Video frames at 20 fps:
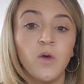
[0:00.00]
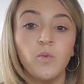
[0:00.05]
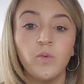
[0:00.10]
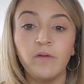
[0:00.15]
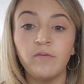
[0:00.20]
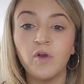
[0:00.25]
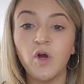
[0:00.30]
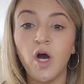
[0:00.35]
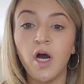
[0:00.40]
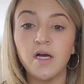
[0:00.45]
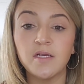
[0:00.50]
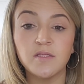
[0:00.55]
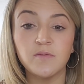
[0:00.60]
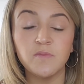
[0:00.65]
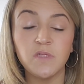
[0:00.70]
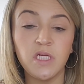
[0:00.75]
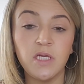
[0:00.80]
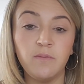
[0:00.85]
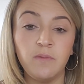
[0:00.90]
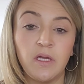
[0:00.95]
We have an
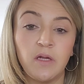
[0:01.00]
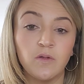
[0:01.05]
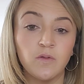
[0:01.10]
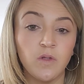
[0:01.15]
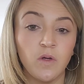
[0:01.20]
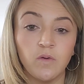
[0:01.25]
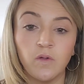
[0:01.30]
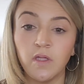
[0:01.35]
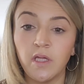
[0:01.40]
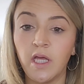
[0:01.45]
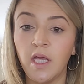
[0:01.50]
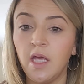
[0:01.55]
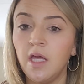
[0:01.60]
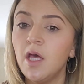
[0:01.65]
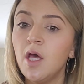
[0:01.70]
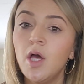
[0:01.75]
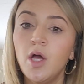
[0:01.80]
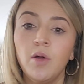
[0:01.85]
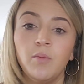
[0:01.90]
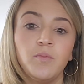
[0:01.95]
awesome team here locally,
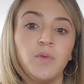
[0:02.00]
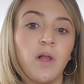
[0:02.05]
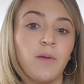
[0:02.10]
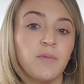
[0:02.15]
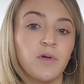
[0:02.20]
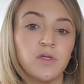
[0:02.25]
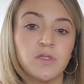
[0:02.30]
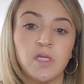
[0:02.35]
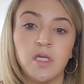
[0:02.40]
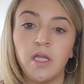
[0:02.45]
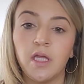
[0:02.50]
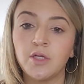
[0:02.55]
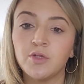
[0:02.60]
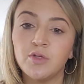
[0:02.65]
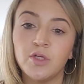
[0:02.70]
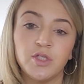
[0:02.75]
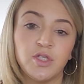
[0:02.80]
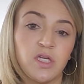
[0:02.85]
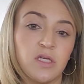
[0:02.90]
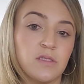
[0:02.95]
plumbers,
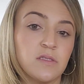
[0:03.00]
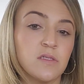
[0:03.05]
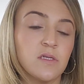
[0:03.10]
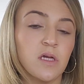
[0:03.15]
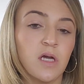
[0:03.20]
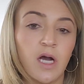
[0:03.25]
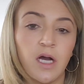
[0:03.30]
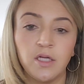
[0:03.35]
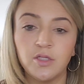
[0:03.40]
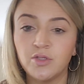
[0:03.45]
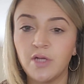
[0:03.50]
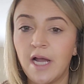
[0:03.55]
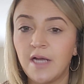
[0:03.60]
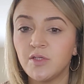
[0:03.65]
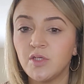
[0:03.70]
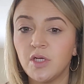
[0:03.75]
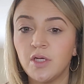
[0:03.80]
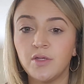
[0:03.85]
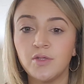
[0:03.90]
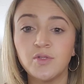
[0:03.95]
electricians,
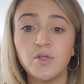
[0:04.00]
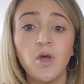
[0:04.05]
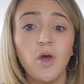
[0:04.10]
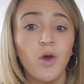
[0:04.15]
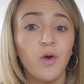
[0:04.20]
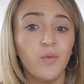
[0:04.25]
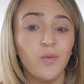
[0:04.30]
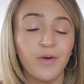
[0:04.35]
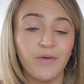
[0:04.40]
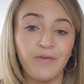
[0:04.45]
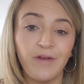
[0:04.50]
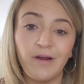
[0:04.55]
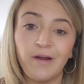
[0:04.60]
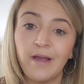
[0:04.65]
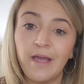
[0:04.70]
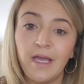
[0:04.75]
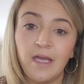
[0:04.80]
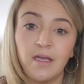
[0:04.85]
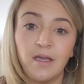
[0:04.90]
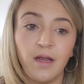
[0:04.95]
contractors. We're
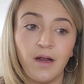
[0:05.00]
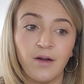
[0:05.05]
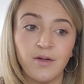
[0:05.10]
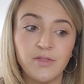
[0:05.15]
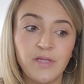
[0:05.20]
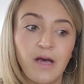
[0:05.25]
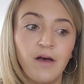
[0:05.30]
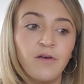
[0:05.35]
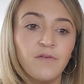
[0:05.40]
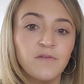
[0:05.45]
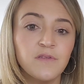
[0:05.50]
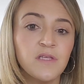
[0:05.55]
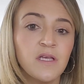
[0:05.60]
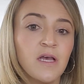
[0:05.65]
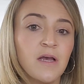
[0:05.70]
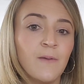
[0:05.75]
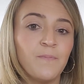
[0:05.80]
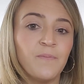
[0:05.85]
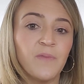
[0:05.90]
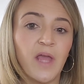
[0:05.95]
very handy ourselves.
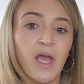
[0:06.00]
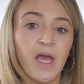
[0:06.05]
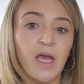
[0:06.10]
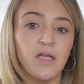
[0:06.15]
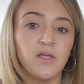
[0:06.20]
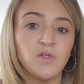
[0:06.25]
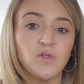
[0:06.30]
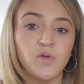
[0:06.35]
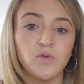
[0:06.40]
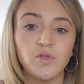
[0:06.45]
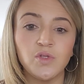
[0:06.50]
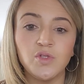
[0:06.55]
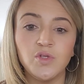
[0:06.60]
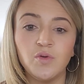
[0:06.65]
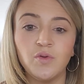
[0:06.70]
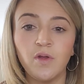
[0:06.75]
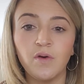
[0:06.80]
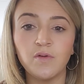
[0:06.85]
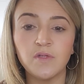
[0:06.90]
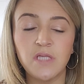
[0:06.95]
And so to
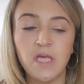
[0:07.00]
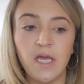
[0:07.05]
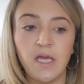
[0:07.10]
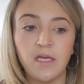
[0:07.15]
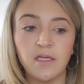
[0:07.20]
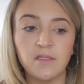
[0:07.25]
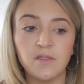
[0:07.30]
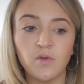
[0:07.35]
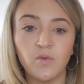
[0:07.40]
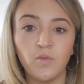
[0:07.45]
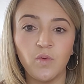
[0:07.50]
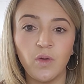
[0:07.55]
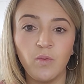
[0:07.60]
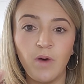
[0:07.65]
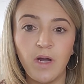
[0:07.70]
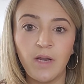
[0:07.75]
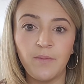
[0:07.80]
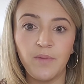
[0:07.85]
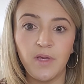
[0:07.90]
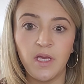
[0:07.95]
do those things, we
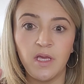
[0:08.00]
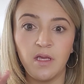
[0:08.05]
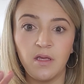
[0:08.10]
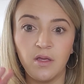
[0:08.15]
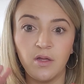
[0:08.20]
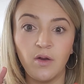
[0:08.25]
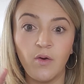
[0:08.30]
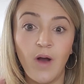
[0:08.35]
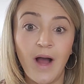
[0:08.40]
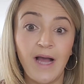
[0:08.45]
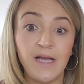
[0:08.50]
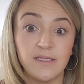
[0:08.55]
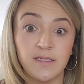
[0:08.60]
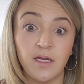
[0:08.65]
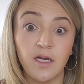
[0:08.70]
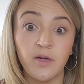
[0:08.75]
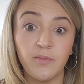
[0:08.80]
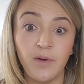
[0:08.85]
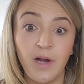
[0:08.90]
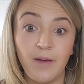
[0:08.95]
want to be, eyes
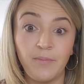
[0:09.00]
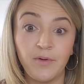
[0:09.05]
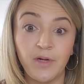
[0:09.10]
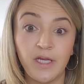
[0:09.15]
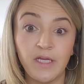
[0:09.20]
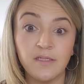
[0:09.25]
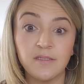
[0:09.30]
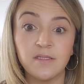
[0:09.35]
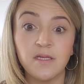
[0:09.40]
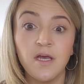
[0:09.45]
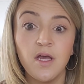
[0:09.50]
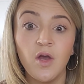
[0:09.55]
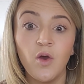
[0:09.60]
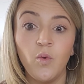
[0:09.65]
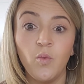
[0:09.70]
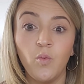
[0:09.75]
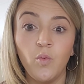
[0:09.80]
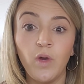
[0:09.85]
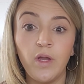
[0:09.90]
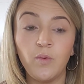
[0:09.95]
on our properties.
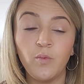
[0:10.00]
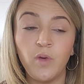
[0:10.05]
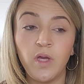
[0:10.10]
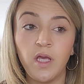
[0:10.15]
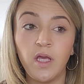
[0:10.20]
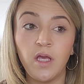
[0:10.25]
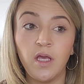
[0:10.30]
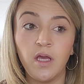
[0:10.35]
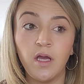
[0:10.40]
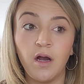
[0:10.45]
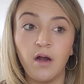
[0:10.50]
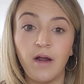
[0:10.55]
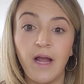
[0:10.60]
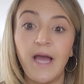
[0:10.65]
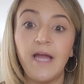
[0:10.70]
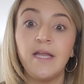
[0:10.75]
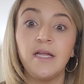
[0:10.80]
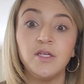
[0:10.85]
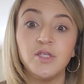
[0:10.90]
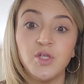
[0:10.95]
When we are
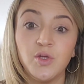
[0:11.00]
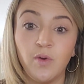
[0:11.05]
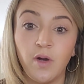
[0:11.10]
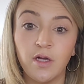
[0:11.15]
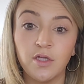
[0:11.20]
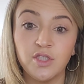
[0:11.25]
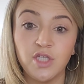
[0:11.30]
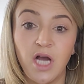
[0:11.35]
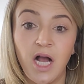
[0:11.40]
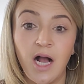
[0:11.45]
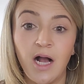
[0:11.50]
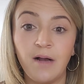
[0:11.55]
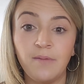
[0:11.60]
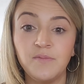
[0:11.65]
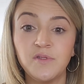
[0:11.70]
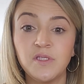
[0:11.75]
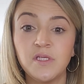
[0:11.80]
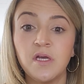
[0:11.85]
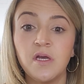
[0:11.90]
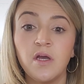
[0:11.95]
heading to our
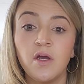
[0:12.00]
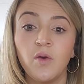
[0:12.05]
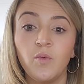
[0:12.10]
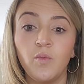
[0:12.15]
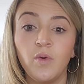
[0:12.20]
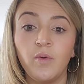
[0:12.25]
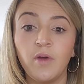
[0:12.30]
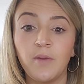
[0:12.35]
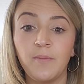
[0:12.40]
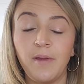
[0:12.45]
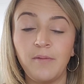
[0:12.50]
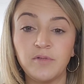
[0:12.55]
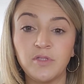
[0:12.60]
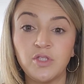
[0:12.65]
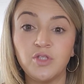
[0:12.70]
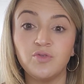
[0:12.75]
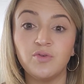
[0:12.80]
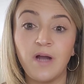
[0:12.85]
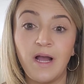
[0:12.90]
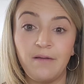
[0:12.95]
jobs, we want to be able
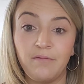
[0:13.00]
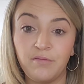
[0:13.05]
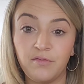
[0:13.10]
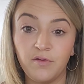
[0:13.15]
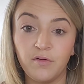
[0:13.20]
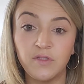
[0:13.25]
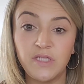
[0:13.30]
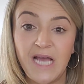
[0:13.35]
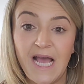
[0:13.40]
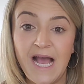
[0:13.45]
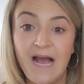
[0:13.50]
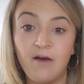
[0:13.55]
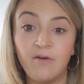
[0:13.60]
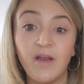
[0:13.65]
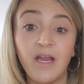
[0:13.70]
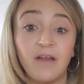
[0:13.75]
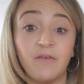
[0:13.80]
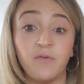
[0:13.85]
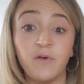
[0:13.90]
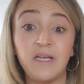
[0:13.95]
to drive through town.
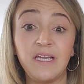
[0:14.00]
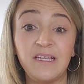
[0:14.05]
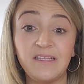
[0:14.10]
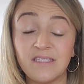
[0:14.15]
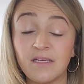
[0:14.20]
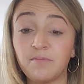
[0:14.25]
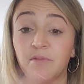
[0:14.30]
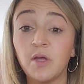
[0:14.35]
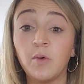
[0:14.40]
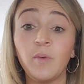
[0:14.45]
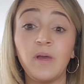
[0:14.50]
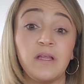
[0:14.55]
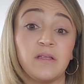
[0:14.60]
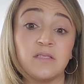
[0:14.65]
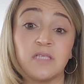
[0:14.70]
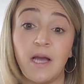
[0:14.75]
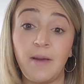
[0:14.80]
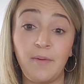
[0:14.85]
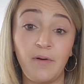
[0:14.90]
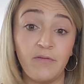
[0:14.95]
And if we need something, we can
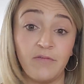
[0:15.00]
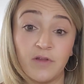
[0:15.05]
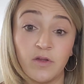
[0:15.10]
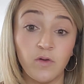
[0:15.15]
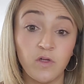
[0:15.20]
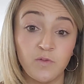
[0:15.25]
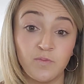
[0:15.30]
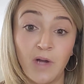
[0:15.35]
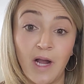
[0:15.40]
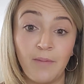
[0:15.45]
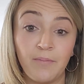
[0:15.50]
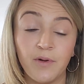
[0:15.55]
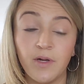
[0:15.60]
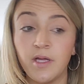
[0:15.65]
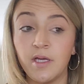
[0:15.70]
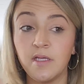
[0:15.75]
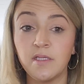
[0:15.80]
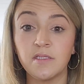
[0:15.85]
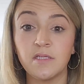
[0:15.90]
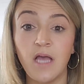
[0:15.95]
stop off at those
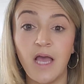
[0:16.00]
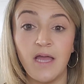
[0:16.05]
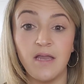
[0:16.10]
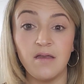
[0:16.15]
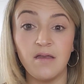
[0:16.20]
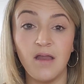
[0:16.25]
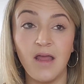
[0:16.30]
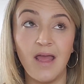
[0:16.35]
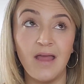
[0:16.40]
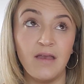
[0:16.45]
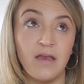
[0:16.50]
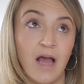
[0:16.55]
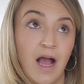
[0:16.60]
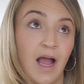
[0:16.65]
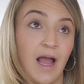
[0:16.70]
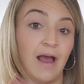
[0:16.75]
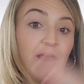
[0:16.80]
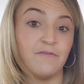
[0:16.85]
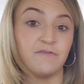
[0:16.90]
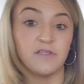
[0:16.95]
properties and
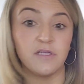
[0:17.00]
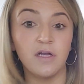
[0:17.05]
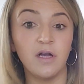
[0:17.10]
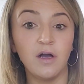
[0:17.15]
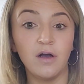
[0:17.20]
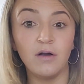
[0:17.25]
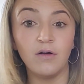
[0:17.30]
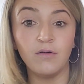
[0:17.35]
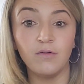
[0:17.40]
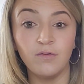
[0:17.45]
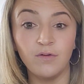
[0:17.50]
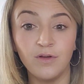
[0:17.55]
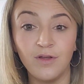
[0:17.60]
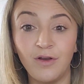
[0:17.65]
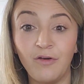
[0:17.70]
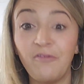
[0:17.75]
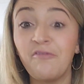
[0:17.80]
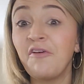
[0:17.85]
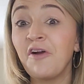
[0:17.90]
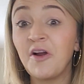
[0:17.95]
not have to go,
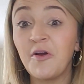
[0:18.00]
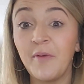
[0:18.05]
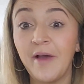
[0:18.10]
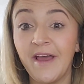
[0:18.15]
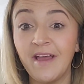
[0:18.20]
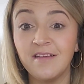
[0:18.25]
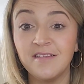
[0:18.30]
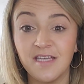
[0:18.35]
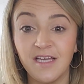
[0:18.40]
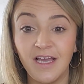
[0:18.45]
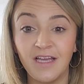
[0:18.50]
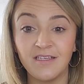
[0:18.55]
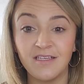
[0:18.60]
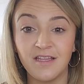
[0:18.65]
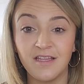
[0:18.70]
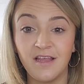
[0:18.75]
far away to get to